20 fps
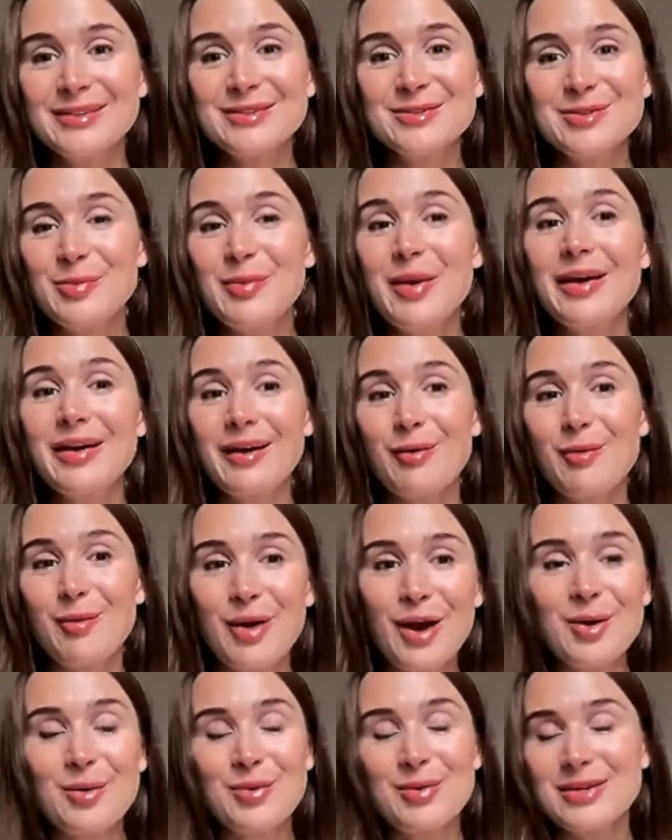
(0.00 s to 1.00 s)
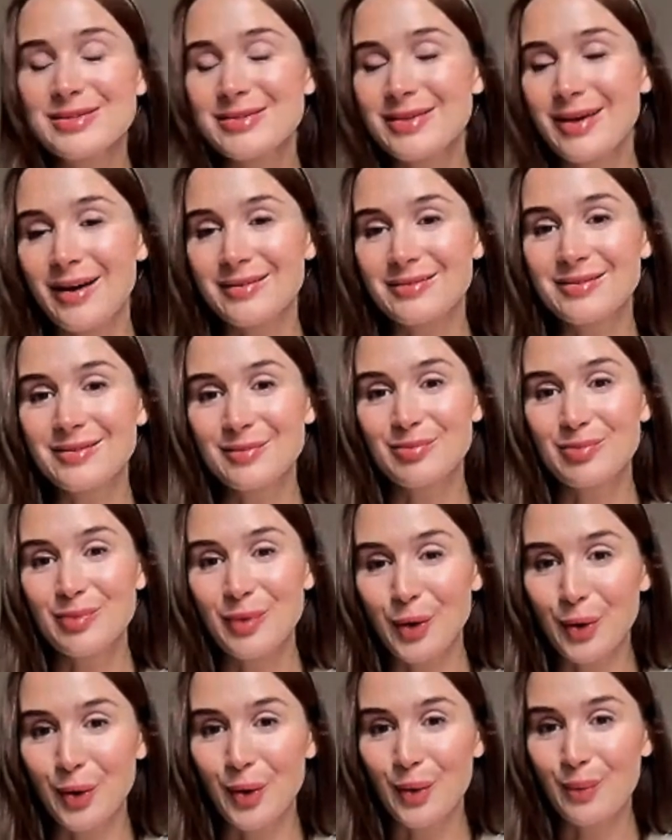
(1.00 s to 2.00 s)
to make it work, we said,
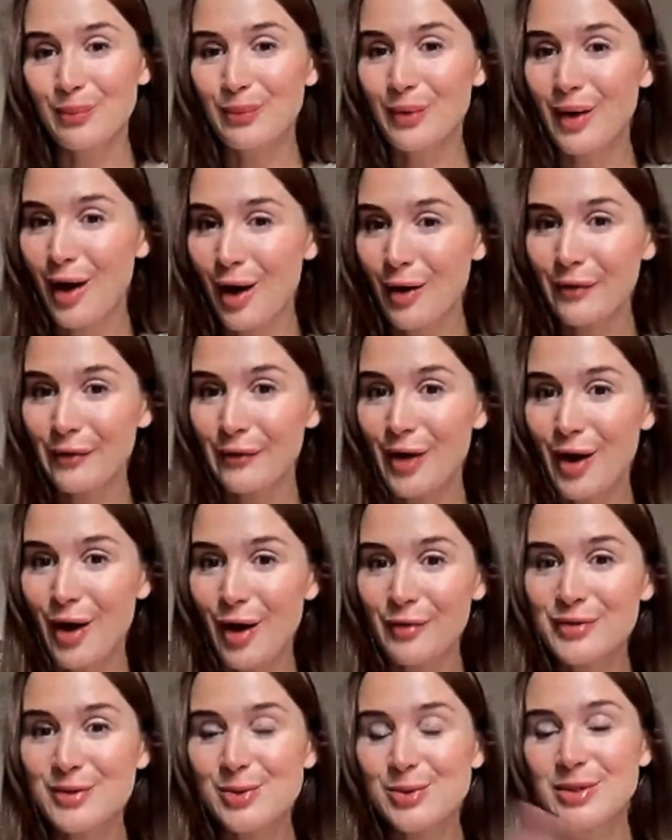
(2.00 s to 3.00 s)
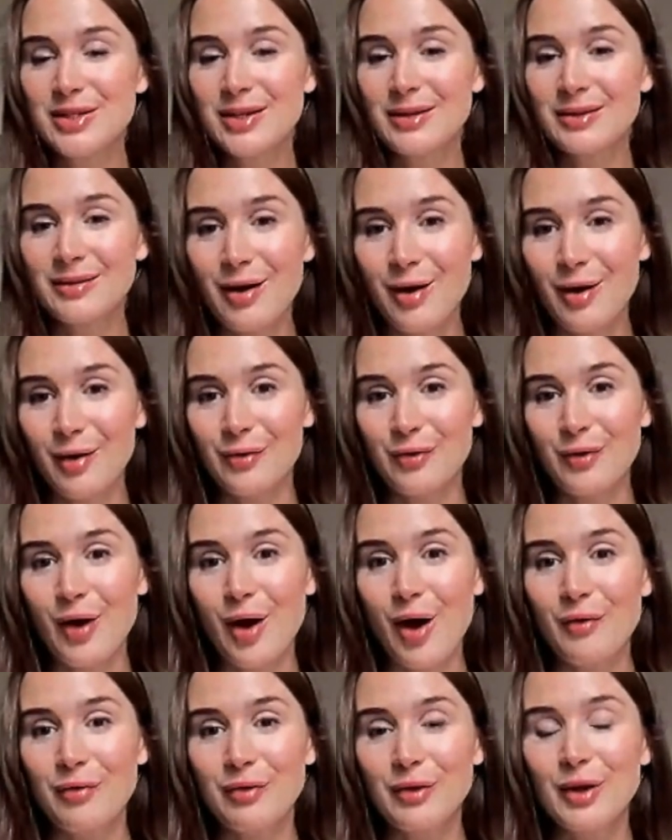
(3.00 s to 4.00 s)
you know, half half Sweden, half
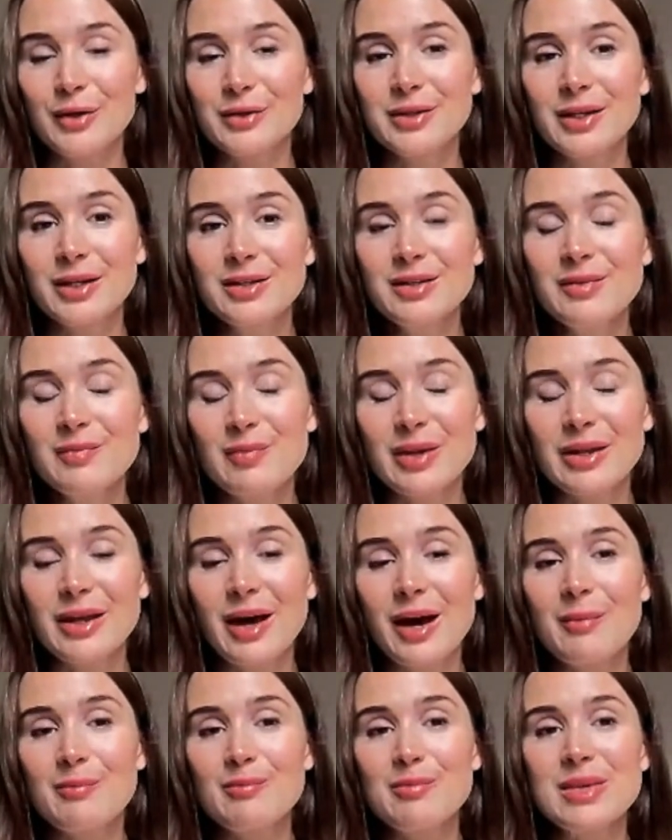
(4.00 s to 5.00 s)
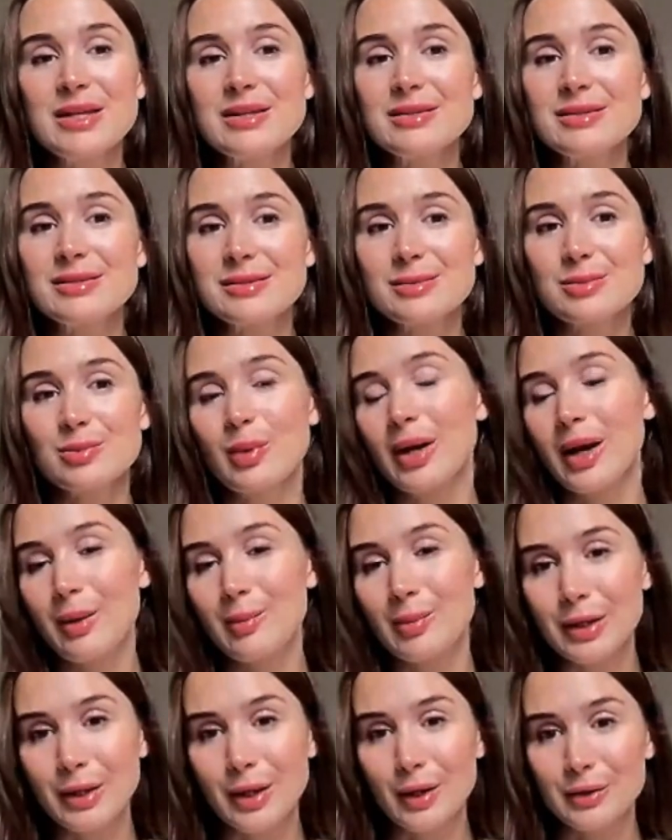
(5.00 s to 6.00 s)
half London. But that means when
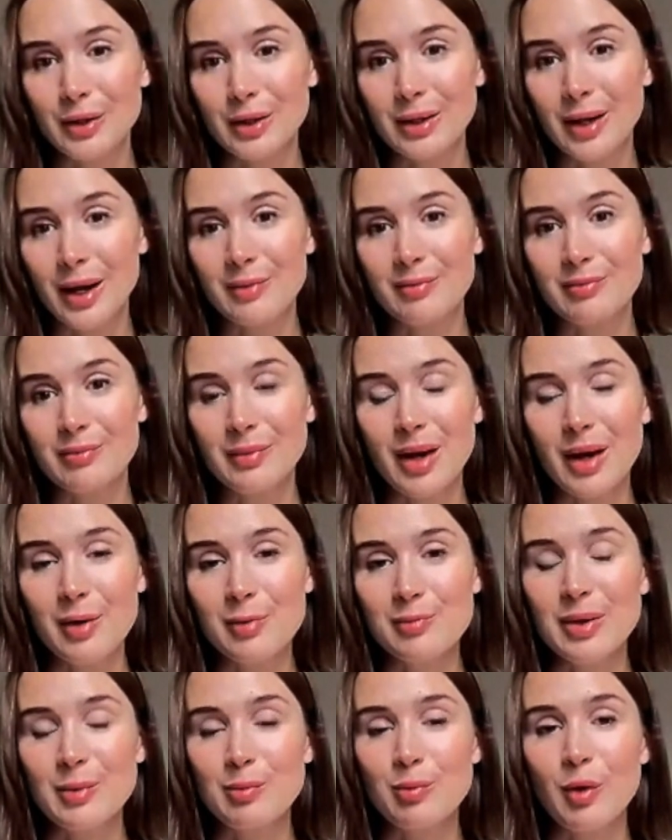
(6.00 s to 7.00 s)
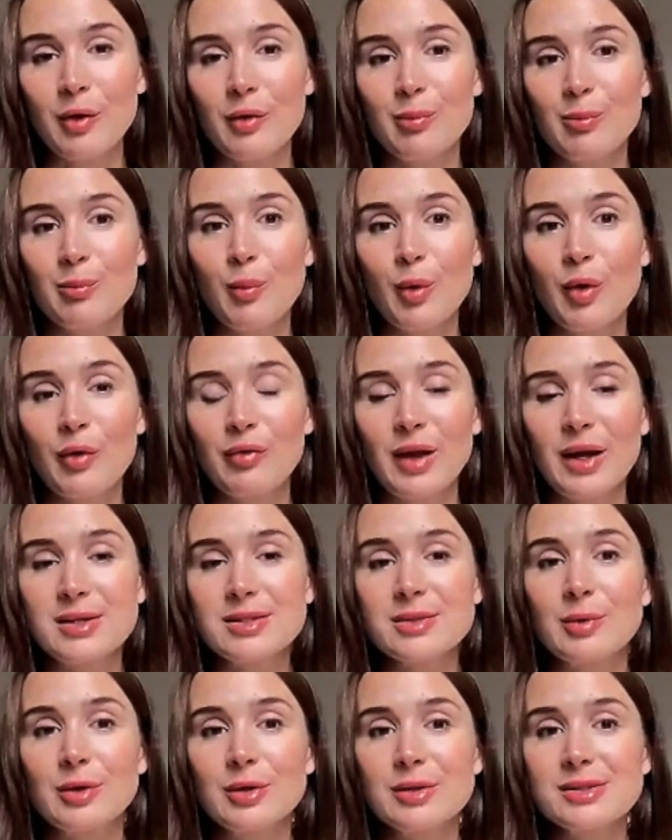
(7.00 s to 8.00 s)
I'm in London, I'm a bit more more
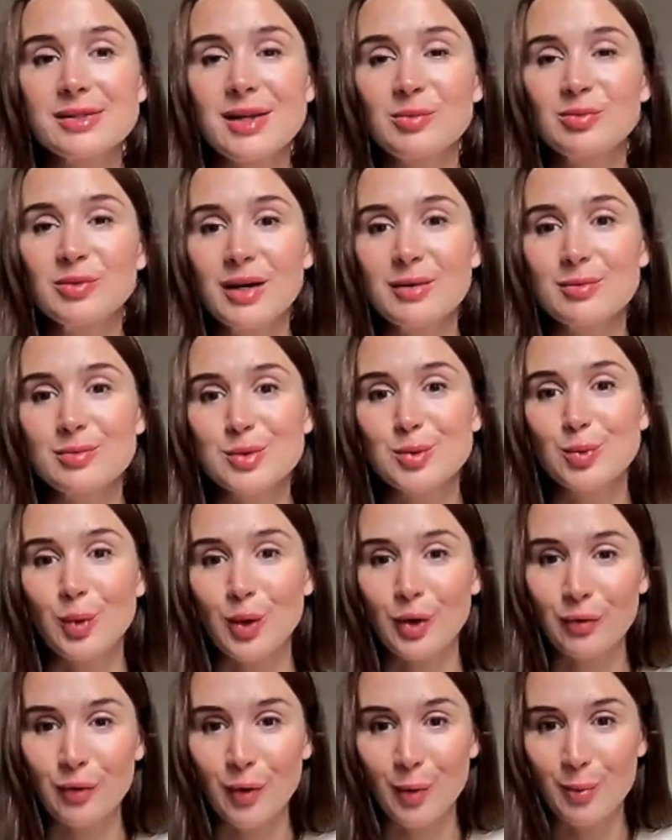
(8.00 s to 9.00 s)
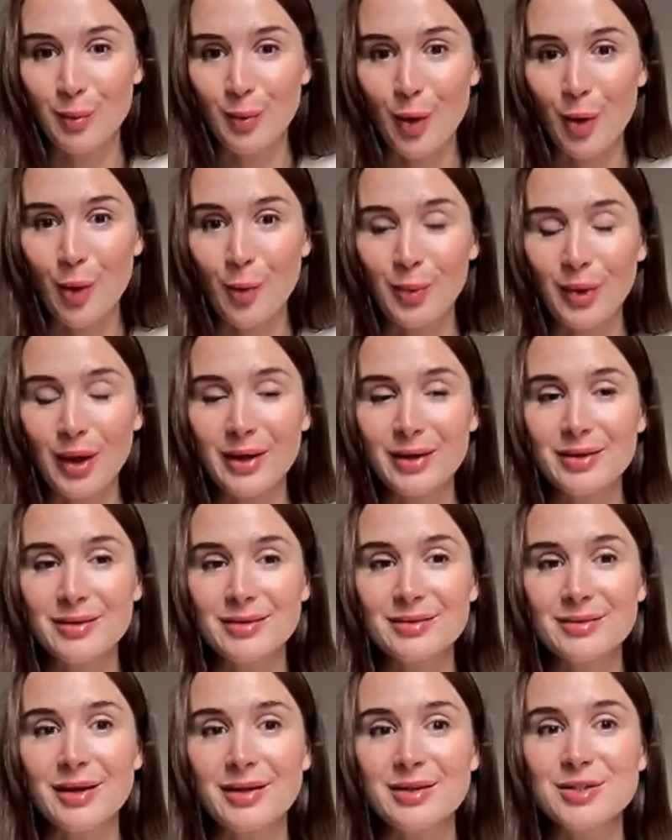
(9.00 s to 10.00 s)
flexible and sometimes work from home, like
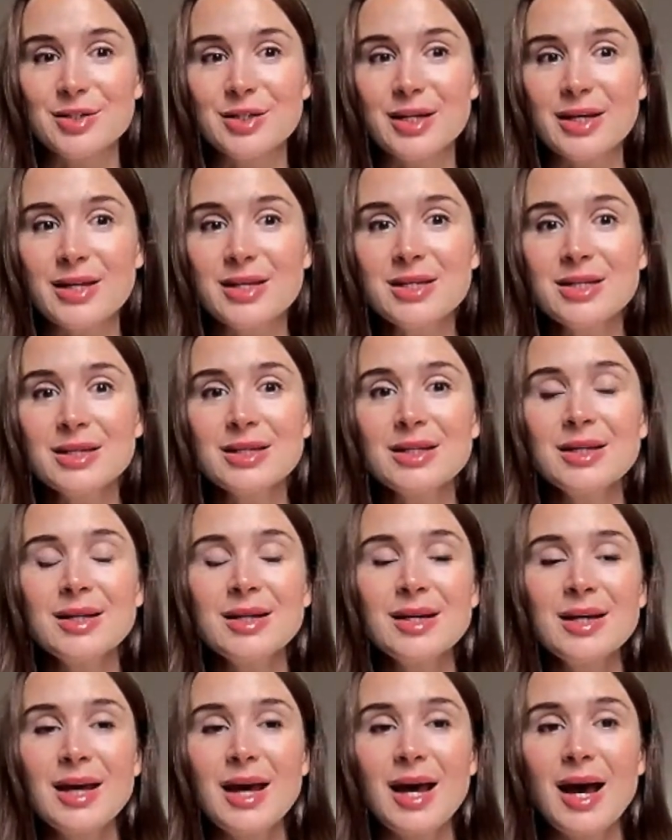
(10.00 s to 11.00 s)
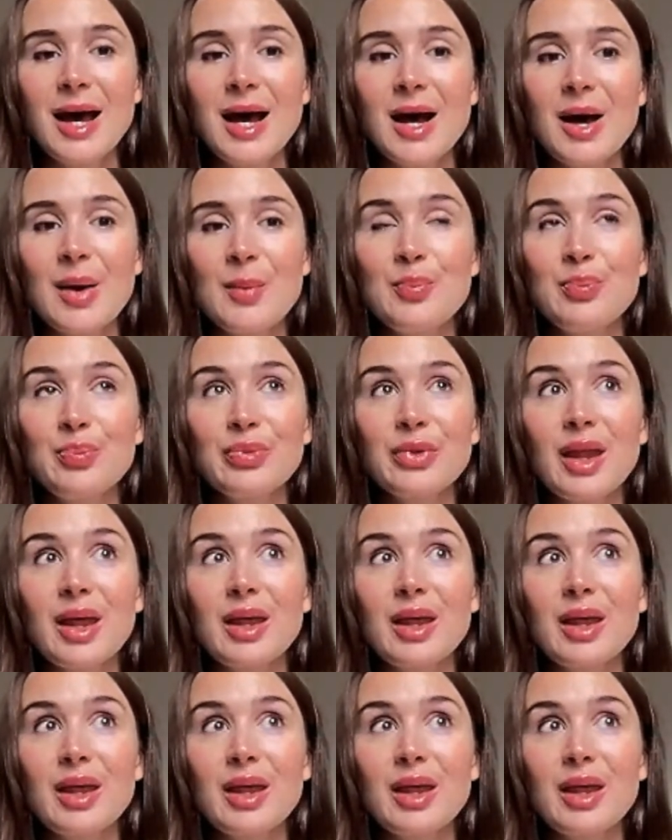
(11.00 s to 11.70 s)
like today. Um,